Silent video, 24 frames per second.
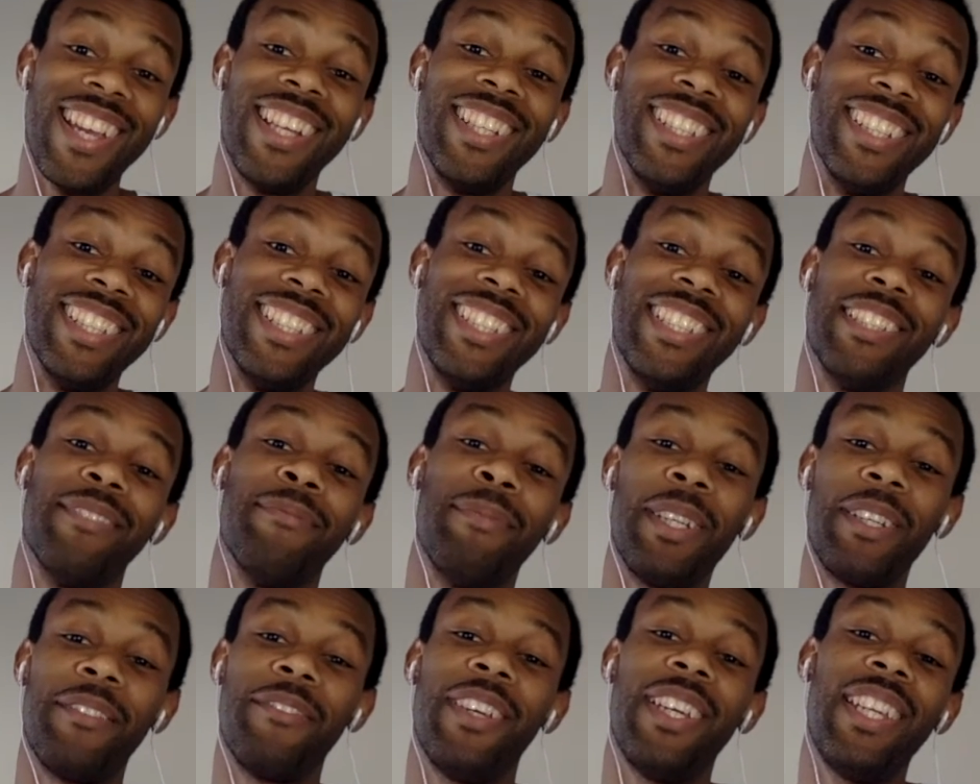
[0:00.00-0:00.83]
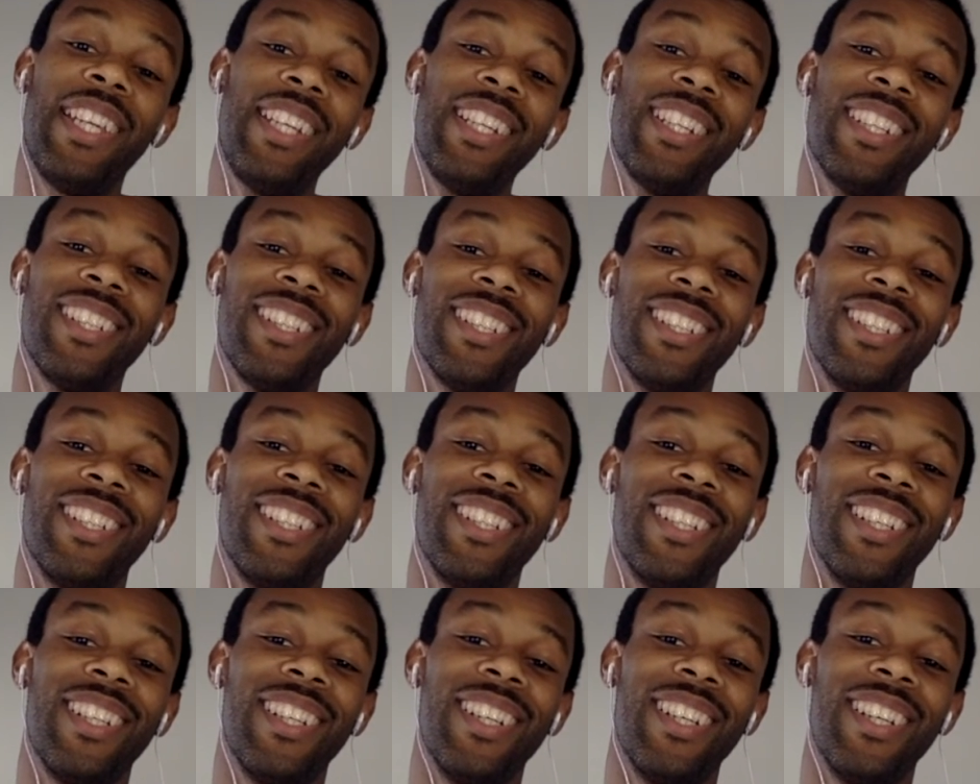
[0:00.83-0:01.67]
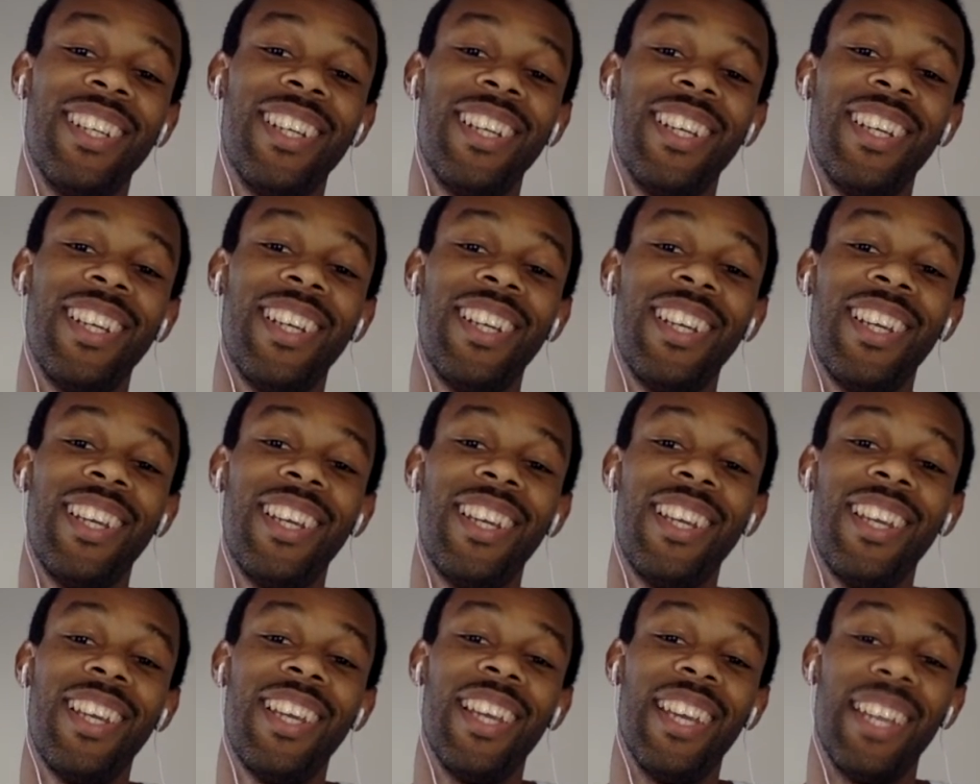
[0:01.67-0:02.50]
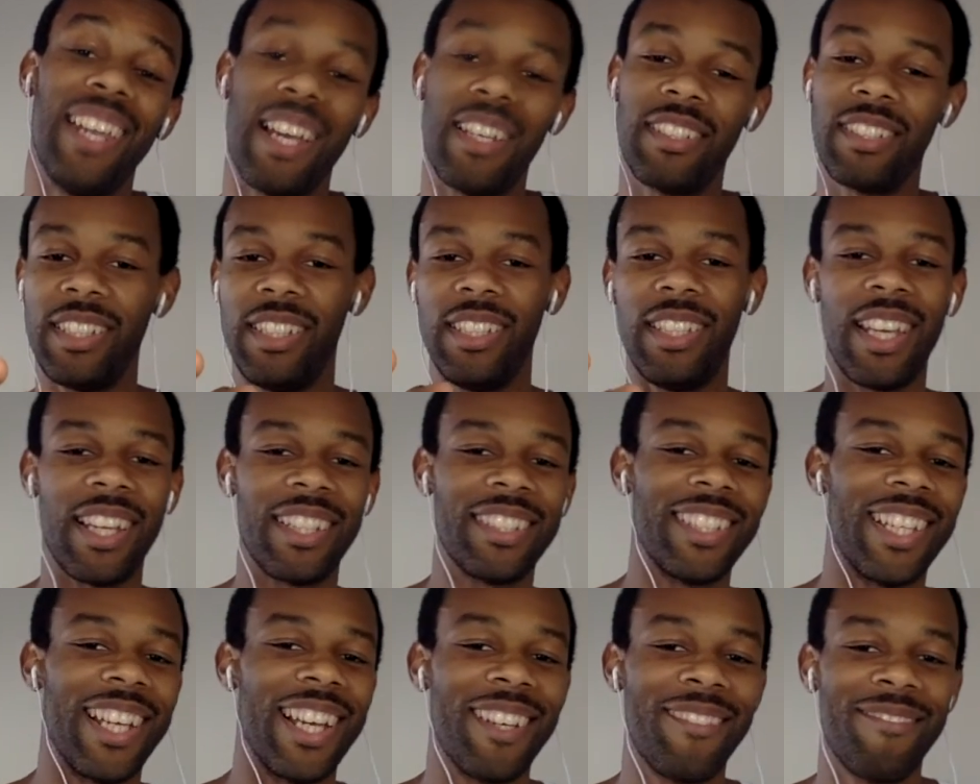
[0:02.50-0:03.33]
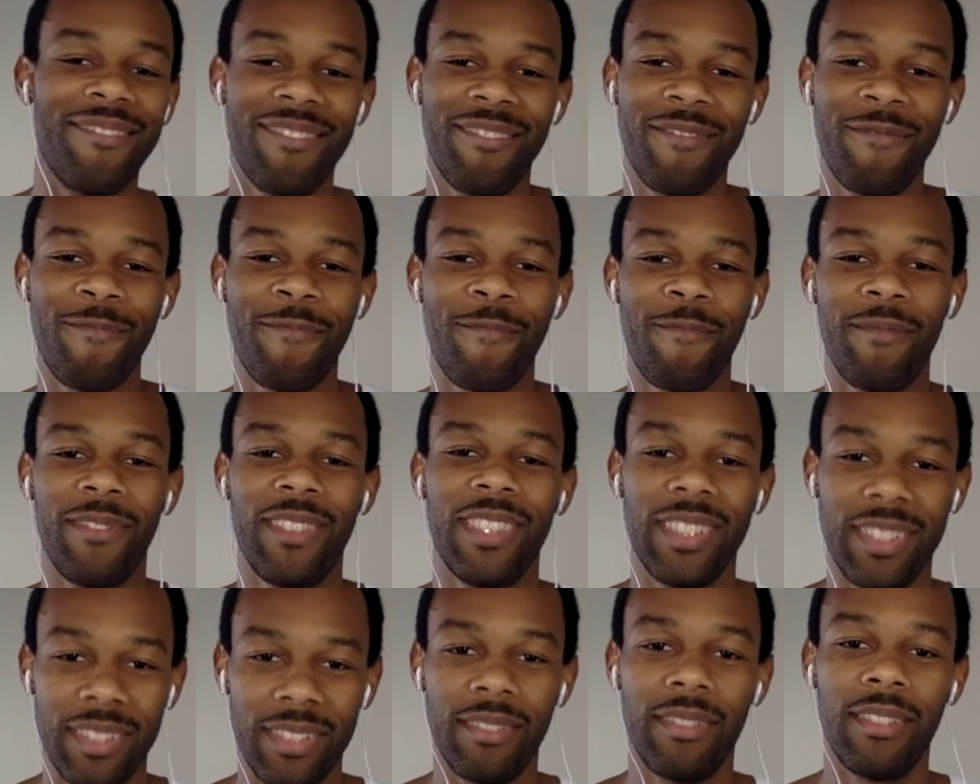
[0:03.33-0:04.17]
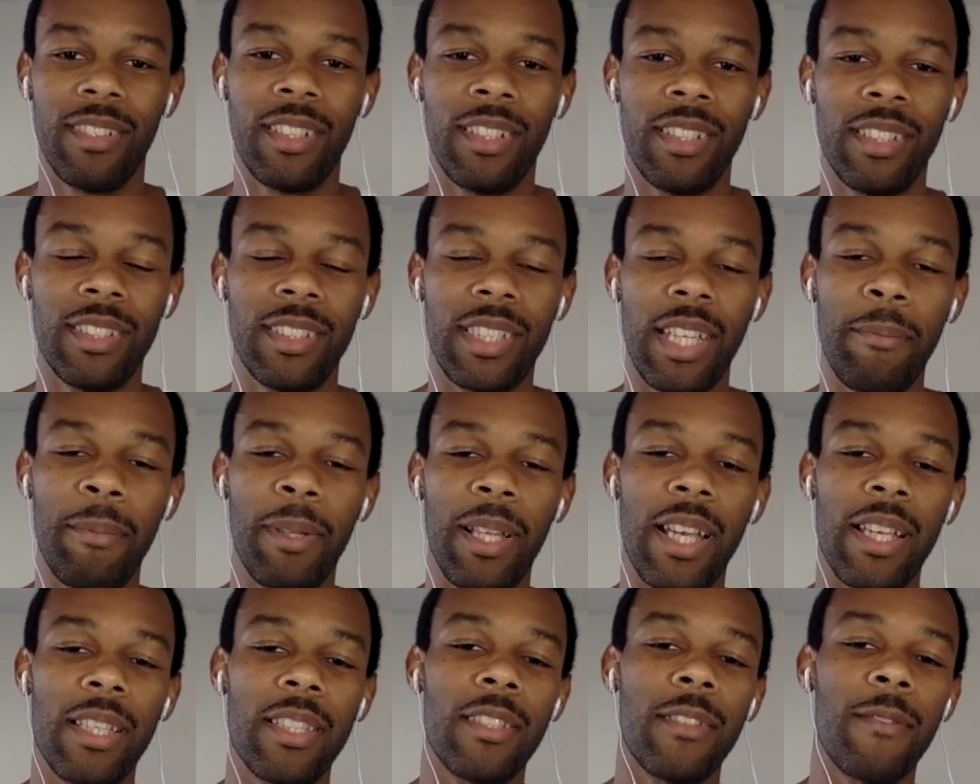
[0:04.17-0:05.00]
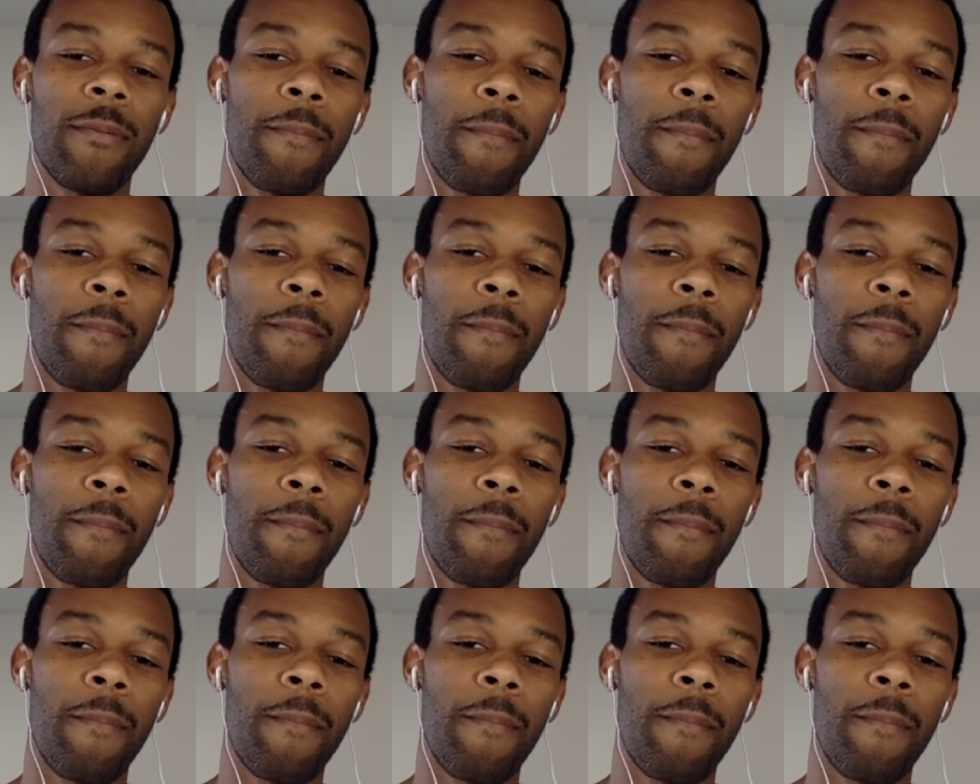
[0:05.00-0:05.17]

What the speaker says: This is MicVinny, and I'll see you next time. Stay blessed.